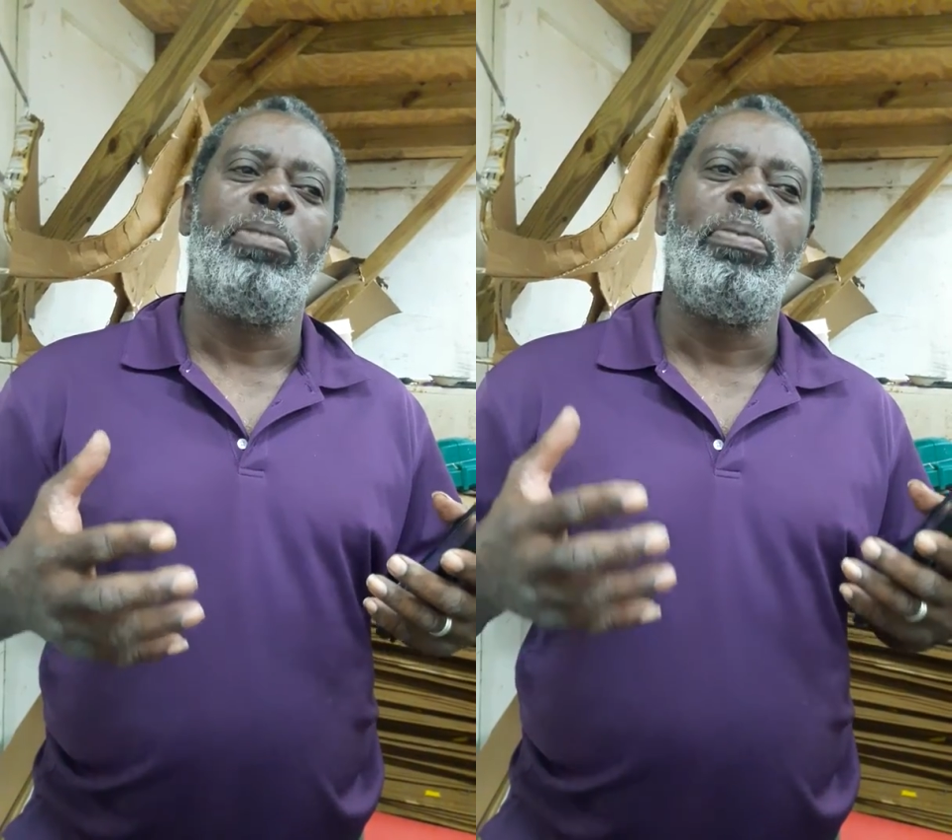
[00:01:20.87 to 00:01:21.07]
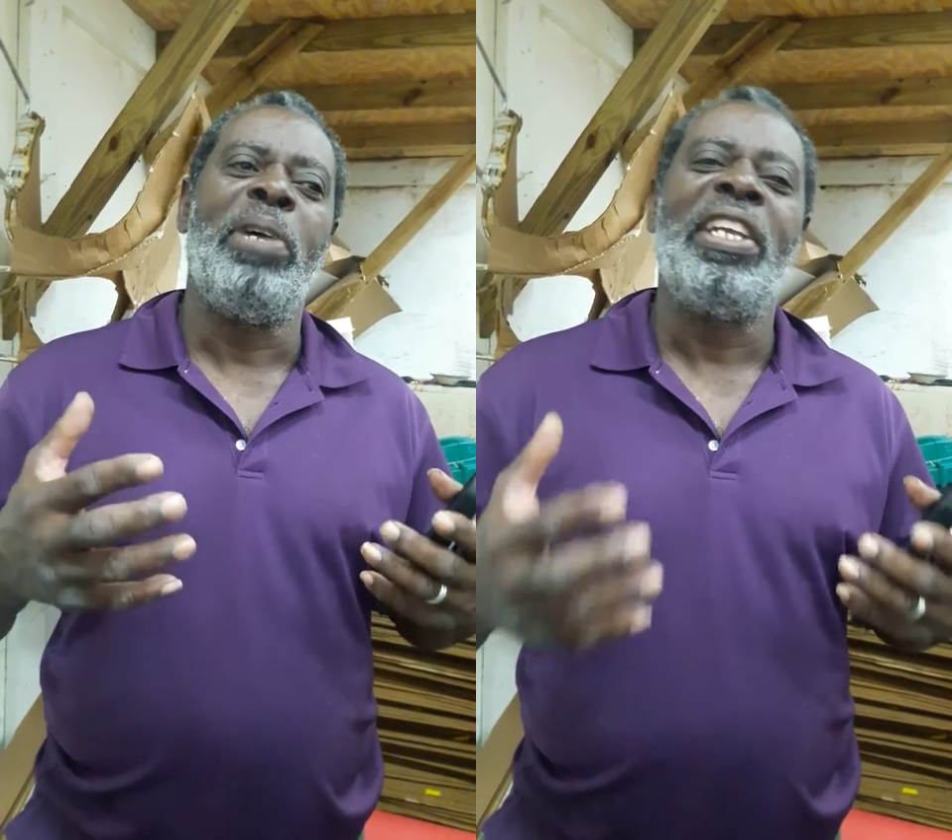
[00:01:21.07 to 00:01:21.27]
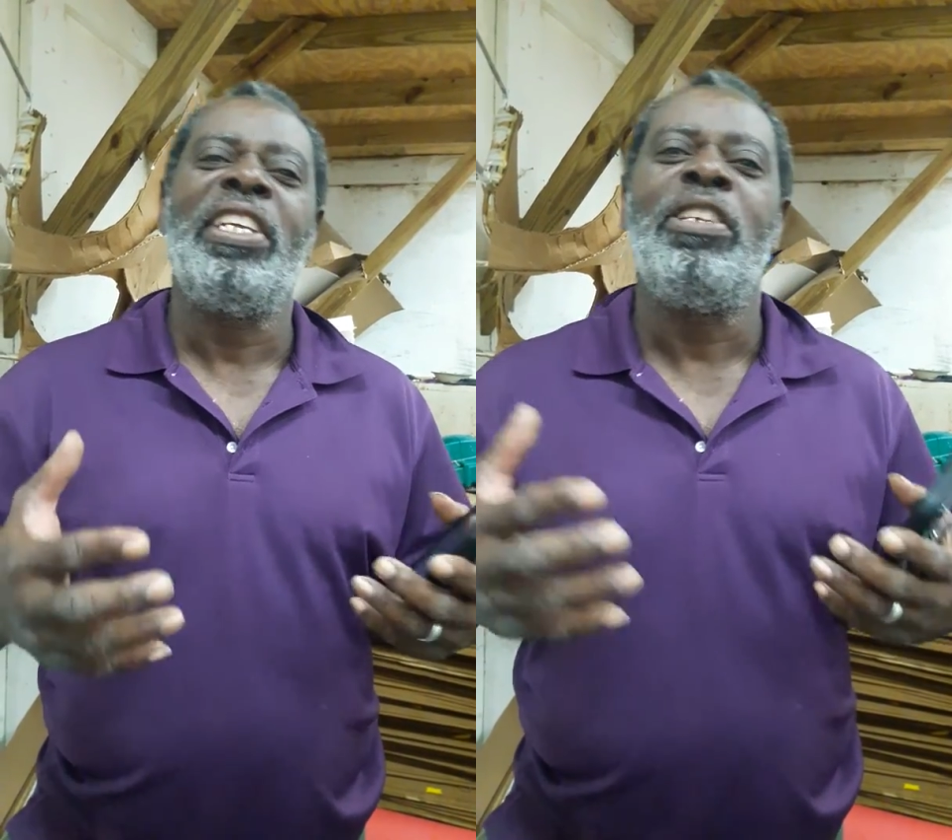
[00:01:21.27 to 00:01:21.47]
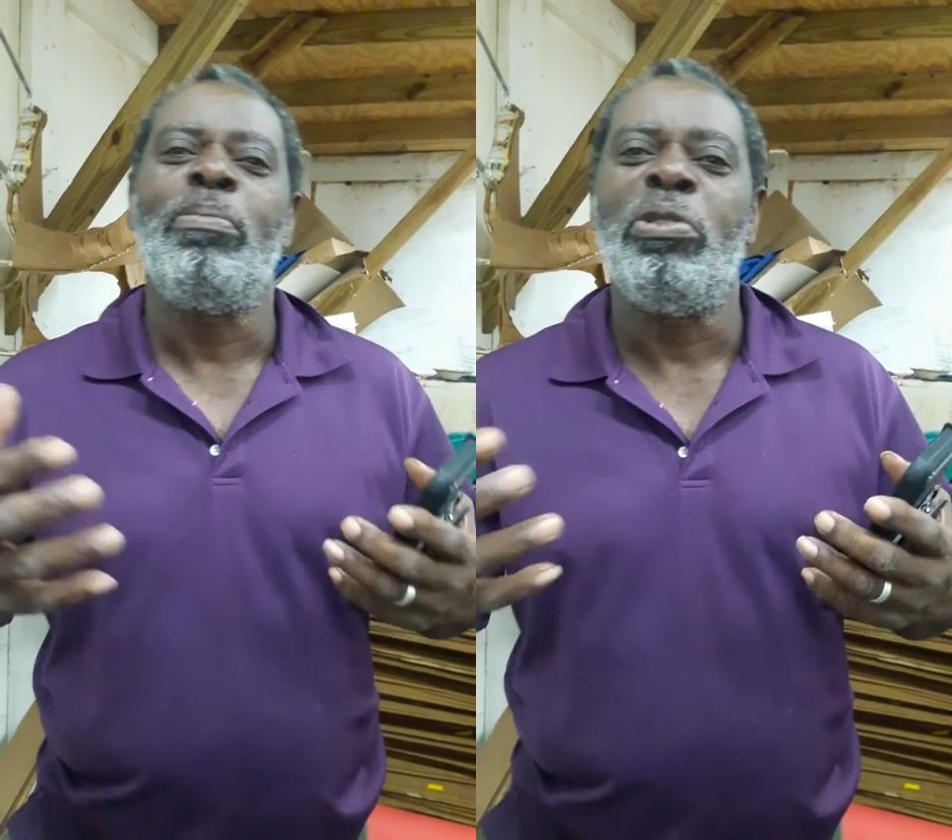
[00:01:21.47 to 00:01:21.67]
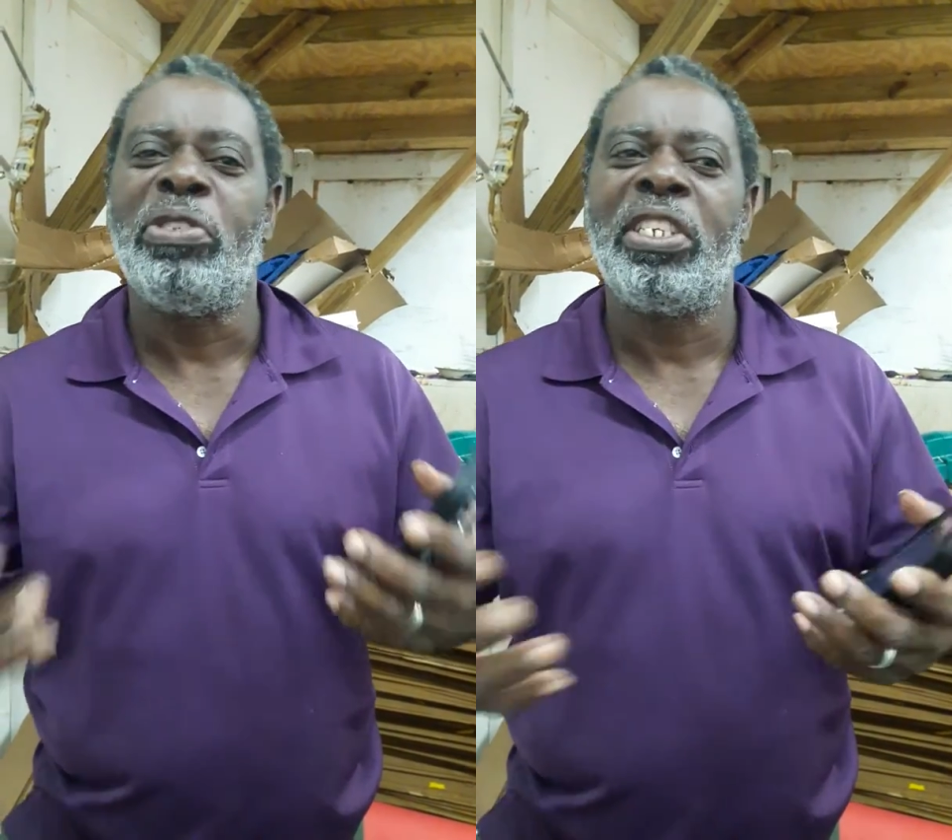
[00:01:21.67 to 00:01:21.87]
be better in the
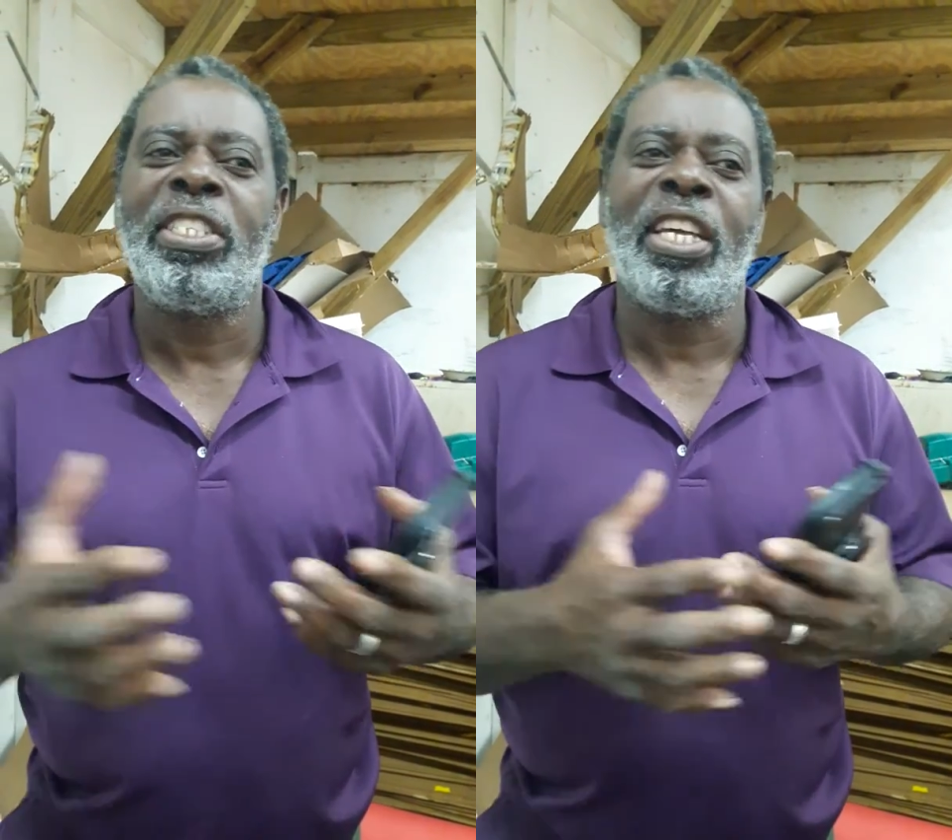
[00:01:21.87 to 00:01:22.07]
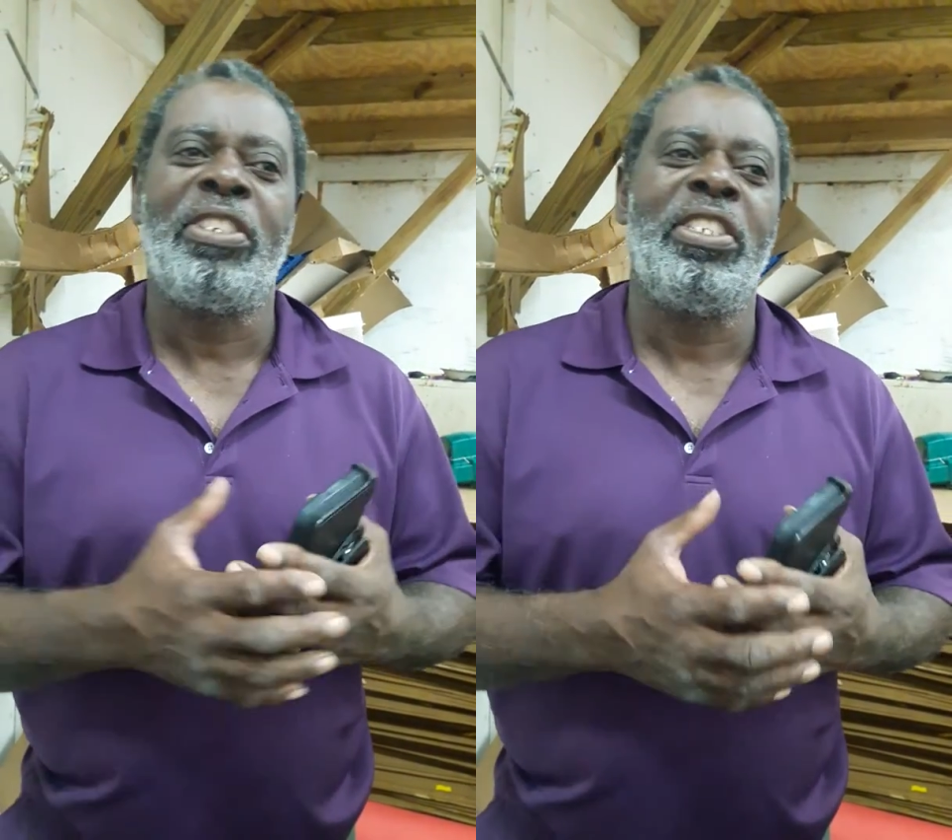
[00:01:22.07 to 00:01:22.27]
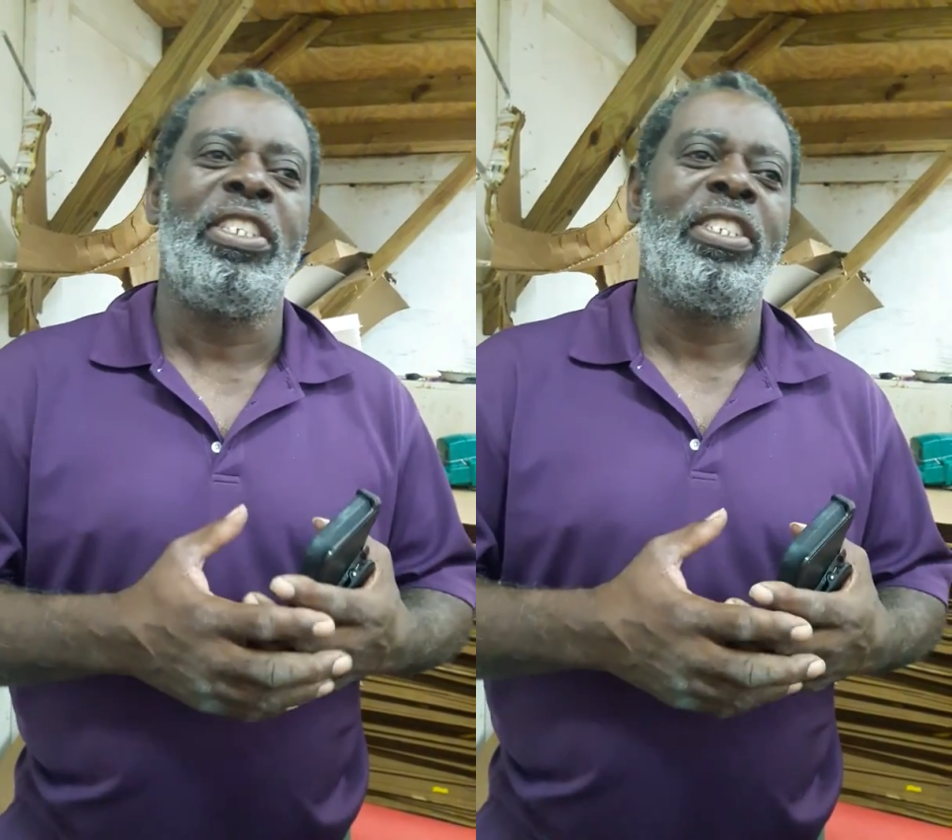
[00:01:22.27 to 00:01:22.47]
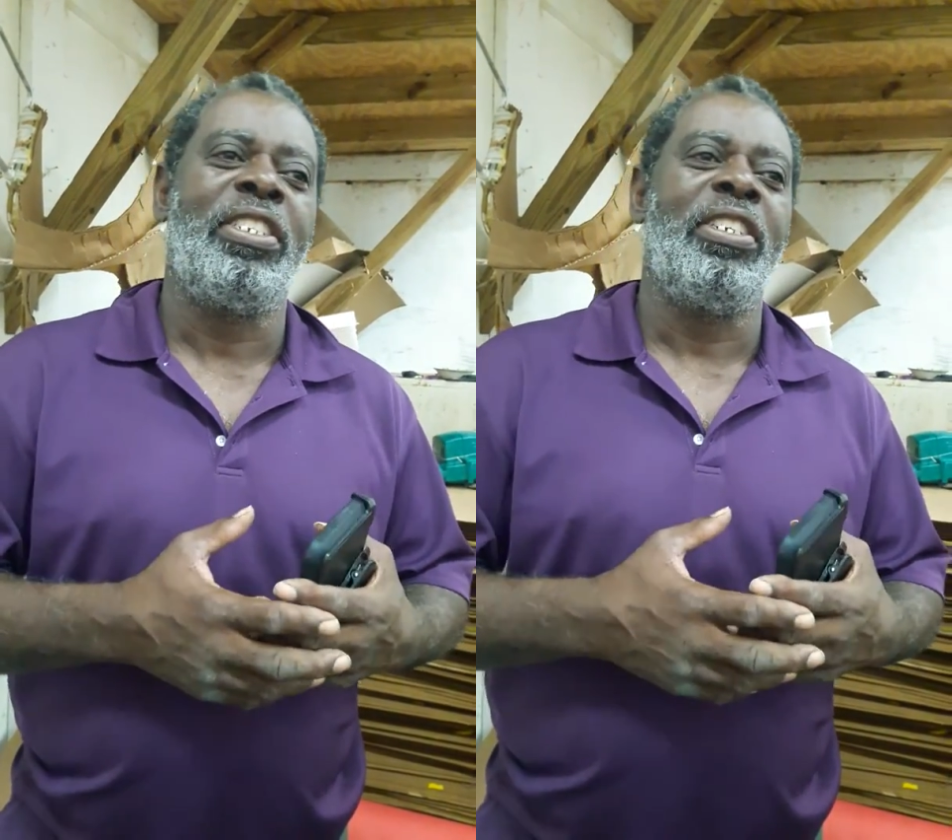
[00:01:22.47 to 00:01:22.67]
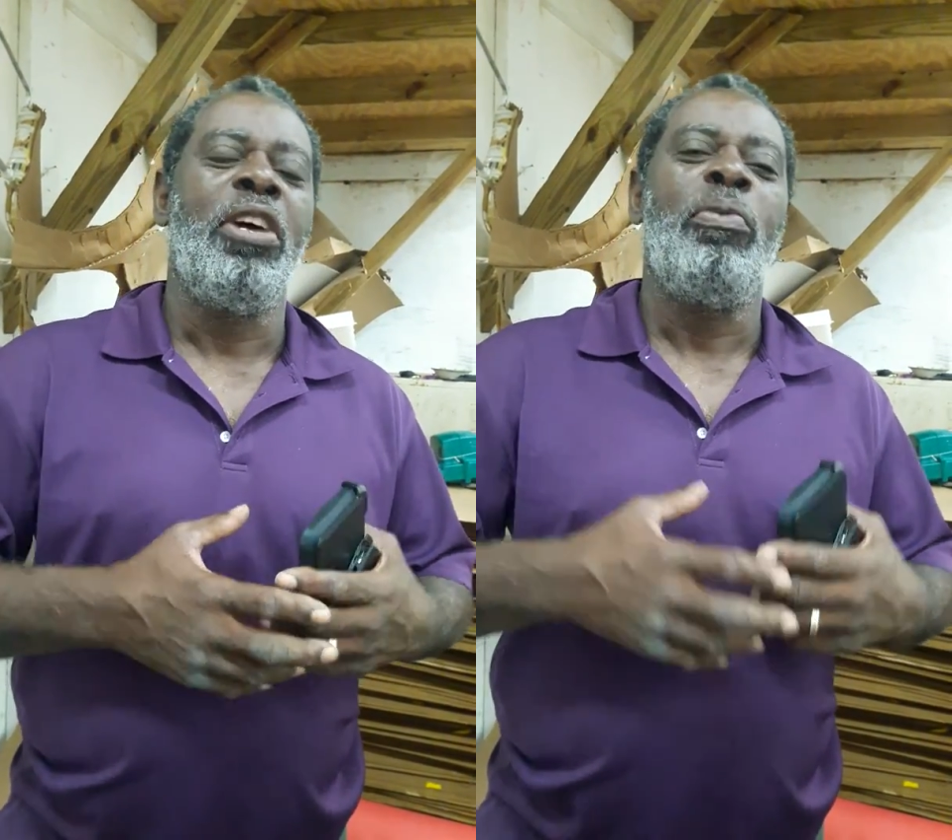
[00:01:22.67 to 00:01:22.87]
music section, is to,